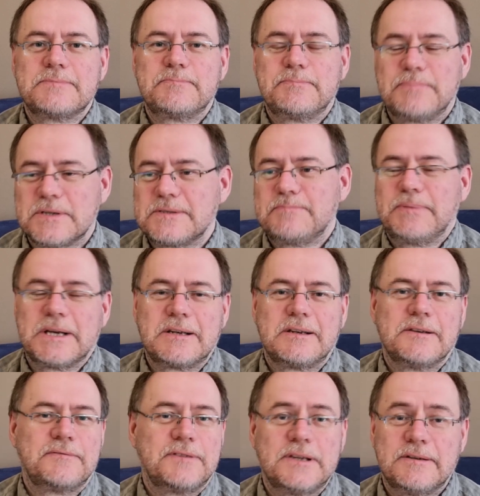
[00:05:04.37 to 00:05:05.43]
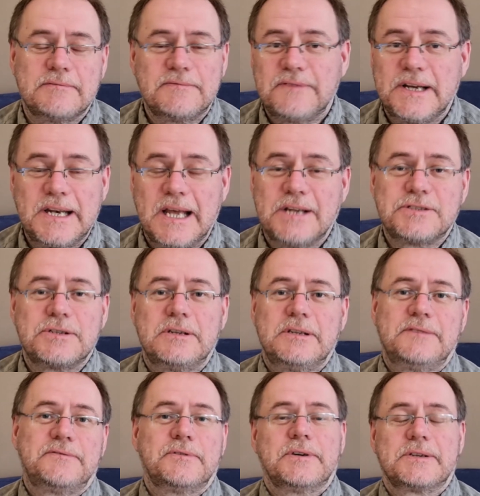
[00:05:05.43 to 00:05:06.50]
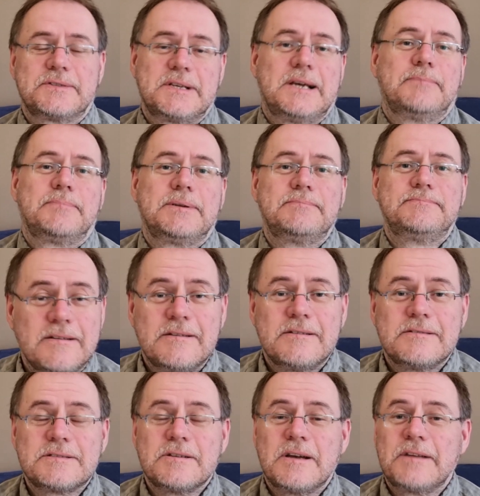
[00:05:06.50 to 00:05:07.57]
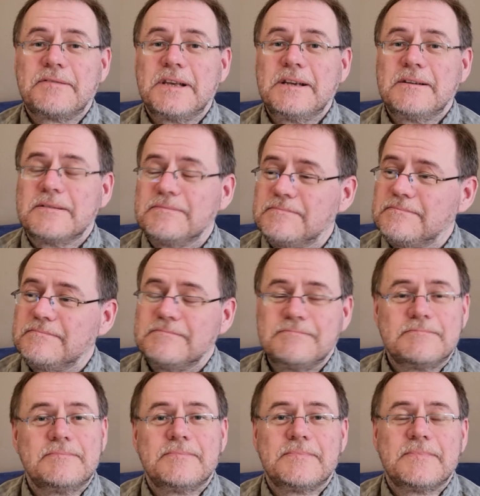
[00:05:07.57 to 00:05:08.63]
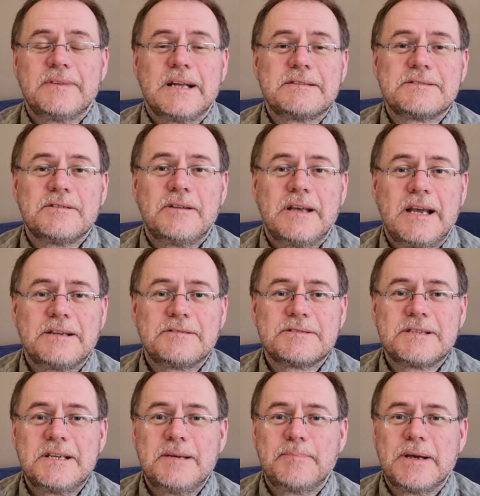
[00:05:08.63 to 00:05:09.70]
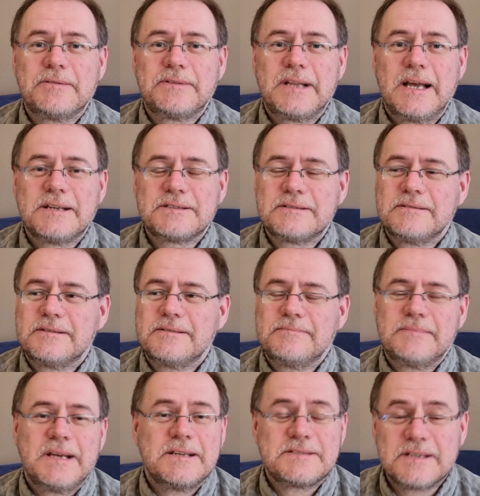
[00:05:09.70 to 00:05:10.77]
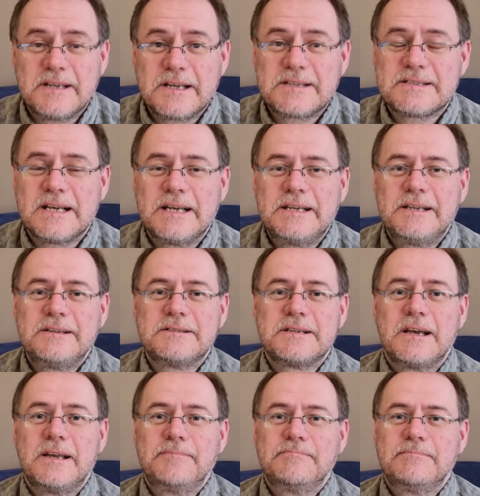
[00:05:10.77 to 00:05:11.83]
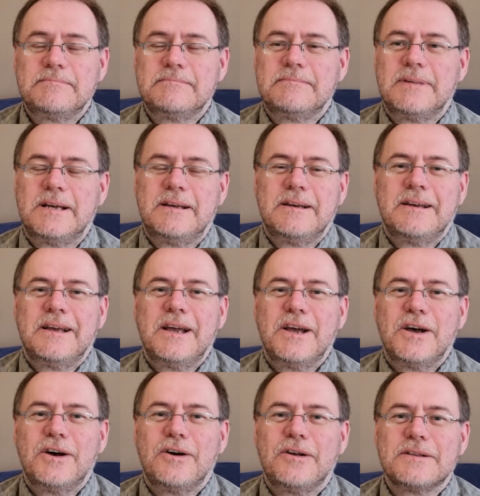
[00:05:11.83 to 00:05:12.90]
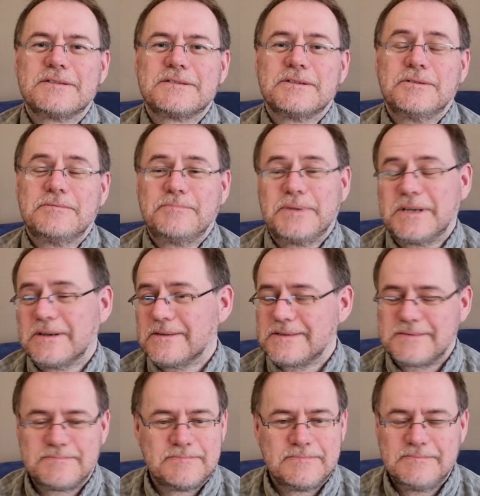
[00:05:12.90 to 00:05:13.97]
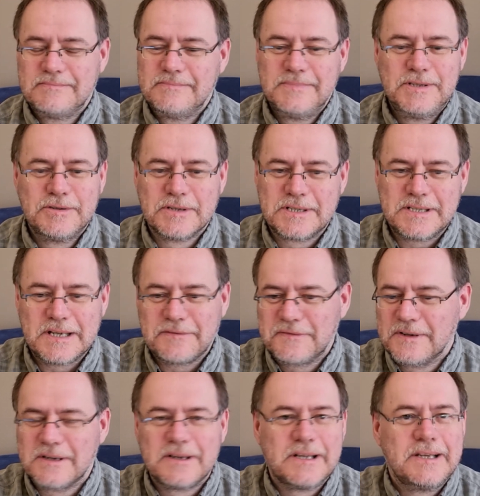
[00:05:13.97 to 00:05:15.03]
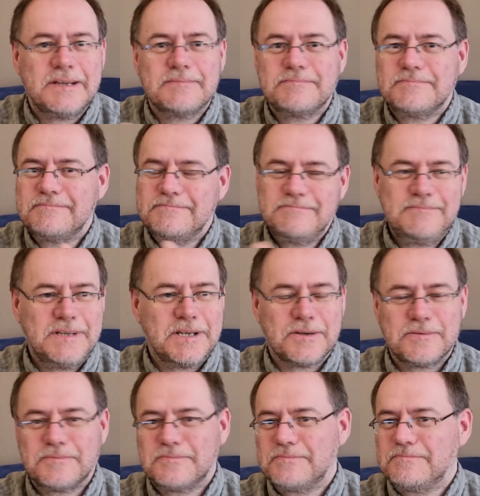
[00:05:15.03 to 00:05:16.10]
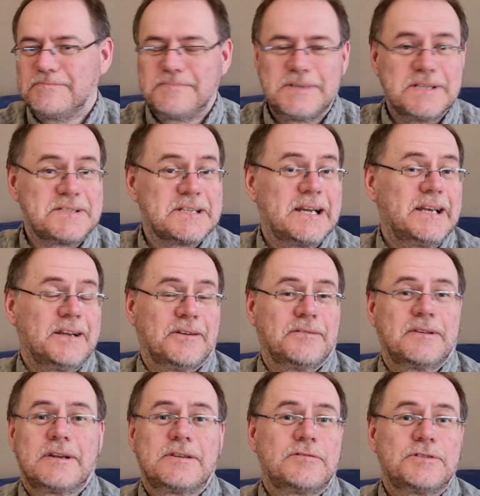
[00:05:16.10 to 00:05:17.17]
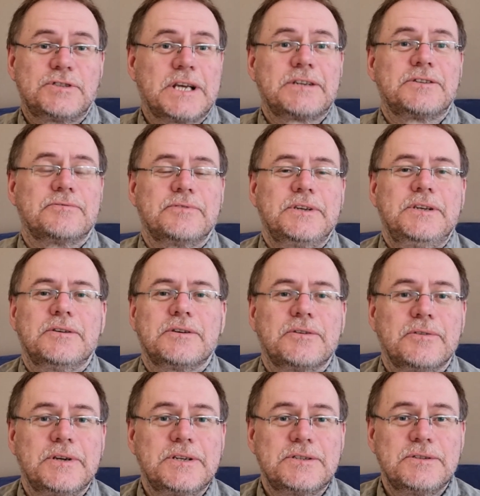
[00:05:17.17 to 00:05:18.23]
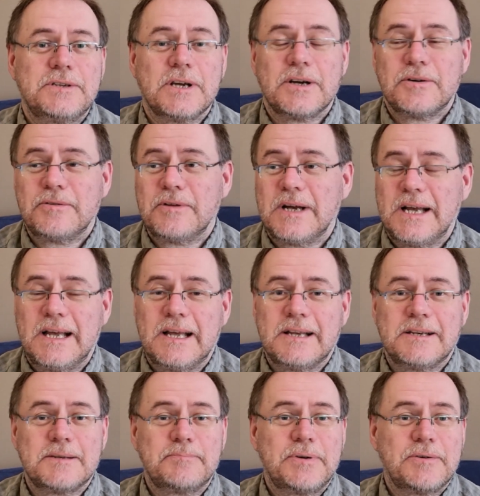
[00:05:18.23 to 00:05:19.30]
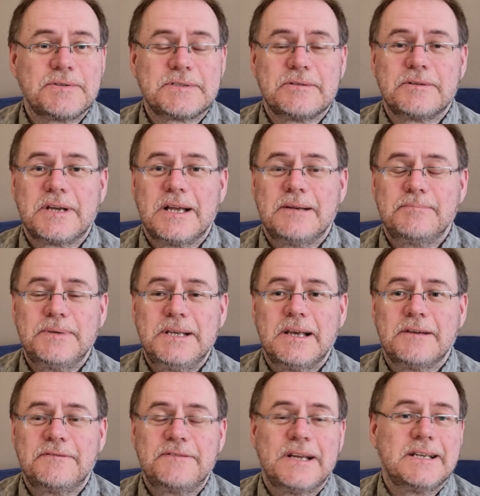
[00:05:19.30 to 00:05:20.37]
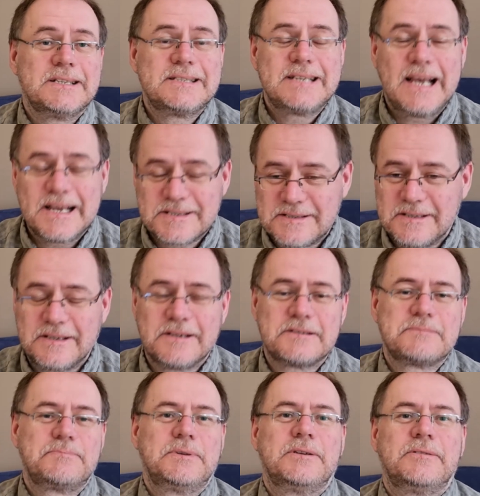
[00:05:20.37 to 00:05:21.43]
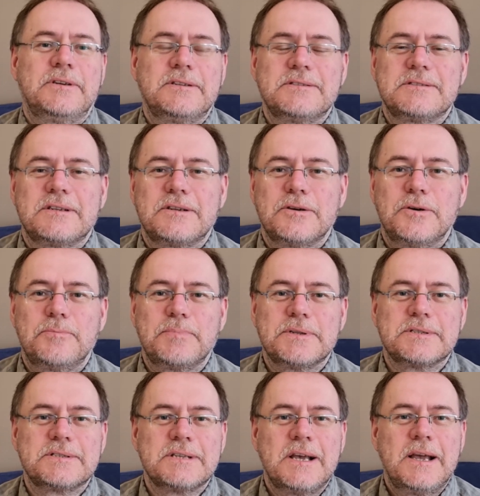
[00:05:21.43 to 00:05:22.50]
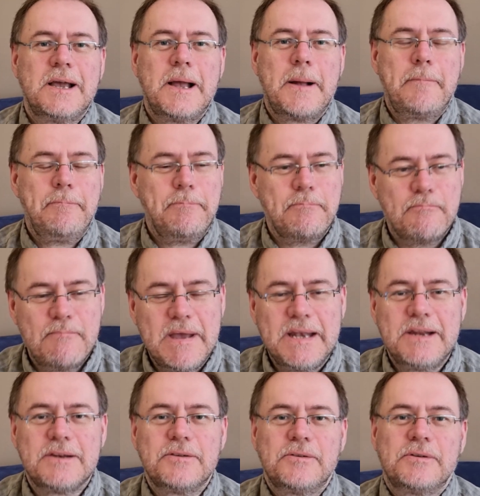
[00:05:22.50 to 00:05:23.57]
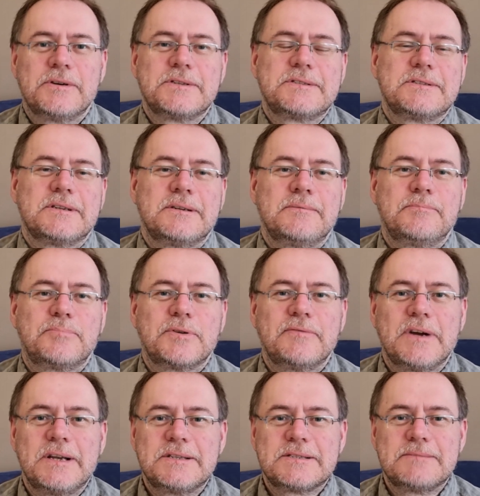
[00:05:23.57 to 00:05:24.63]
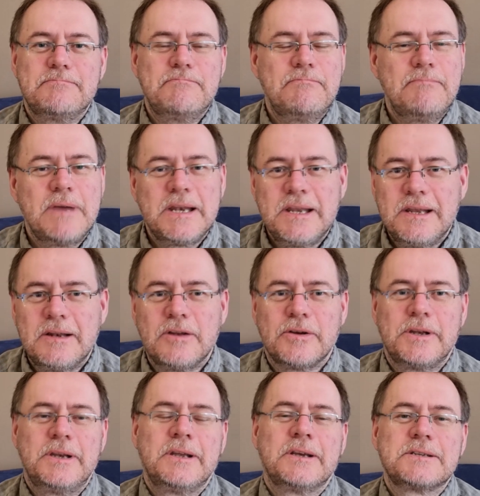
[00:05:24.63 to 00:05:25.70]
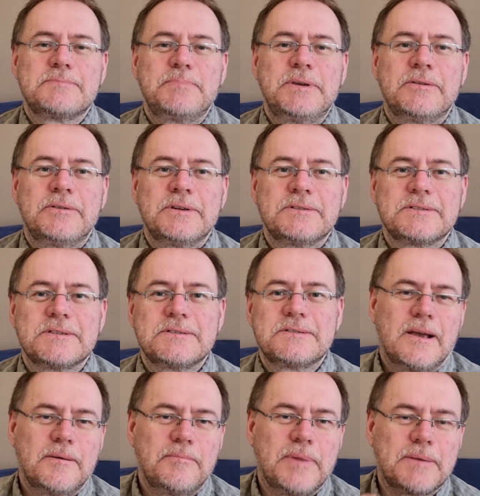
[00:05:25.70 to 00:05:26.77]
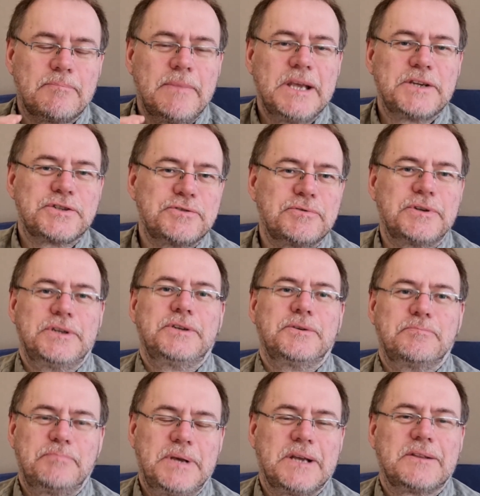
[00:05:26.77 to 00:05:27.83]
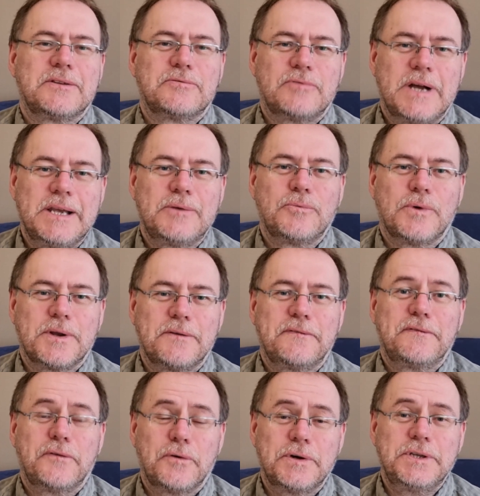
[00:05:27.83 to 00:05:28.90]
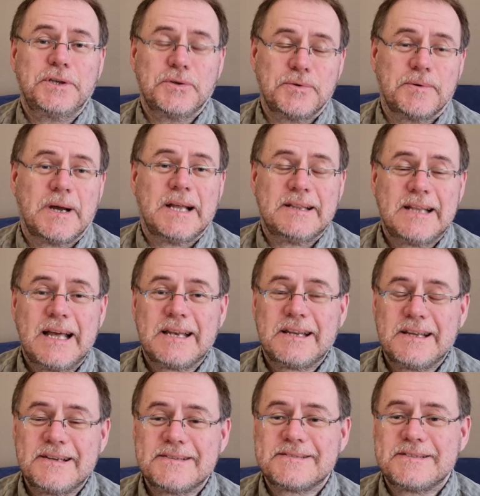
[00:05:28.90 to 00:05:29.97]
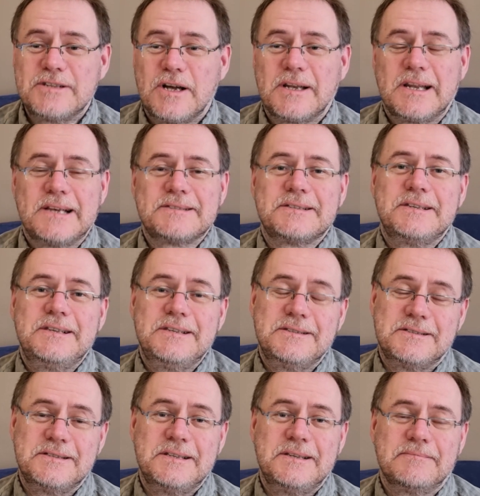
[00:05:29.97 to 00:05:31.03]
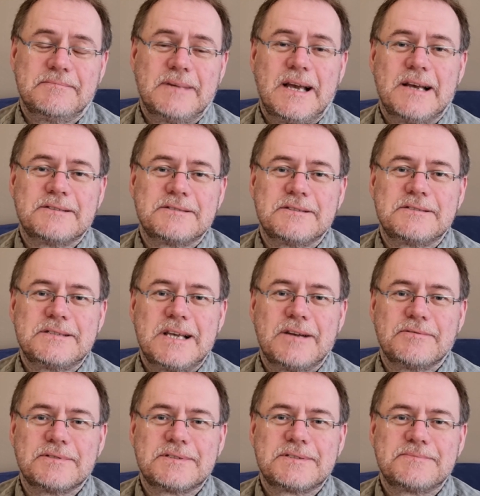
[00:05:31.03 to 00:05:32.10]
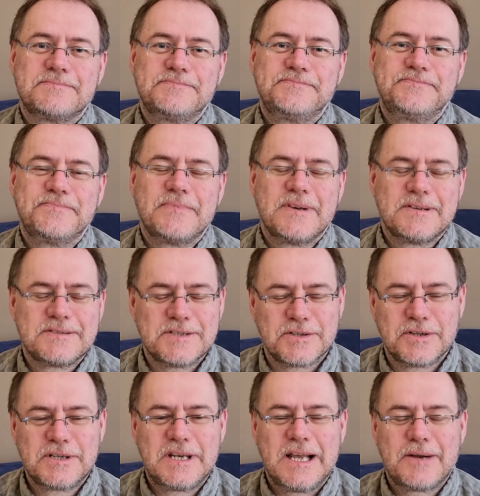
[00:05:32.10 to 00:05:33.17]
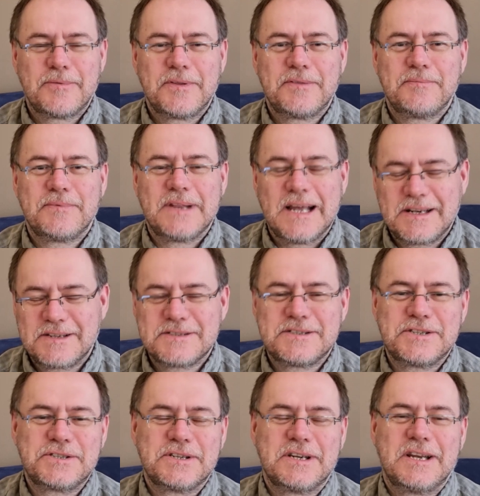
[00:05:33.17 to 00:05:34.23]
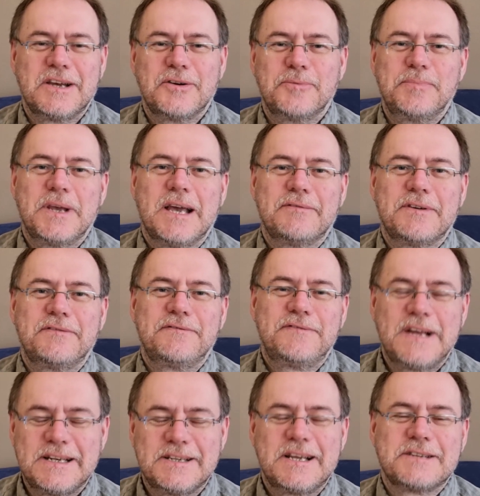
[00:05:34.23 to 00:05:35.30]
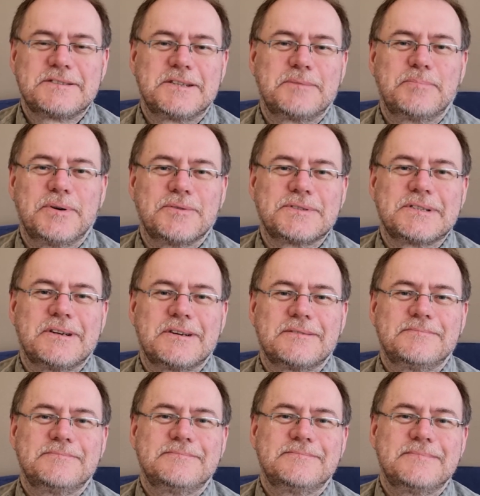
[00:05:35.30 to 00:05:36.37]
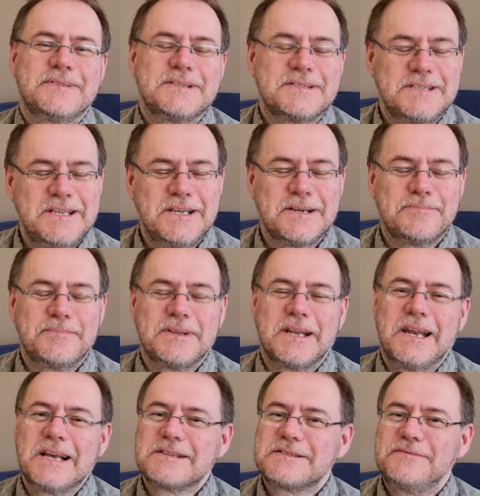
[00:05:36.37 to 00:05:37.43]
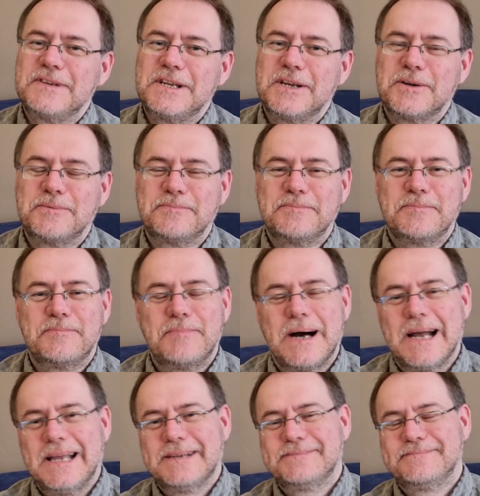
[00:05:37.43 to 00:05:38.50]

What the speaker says: perspective and financially, for example. So I think that's all I had to say about that. It's an exciting time also, because you're definitely, you know, deciding on the trajectory you're going to go, and a postdoc can be a fantastic experience that opens many doors and provides many learning experiences. But make sure you pick the right one for you, and that is not as easy as it sounds. So good luck with that decision, and I hope you have a fantastic postdoc. See you in the next video. Bye.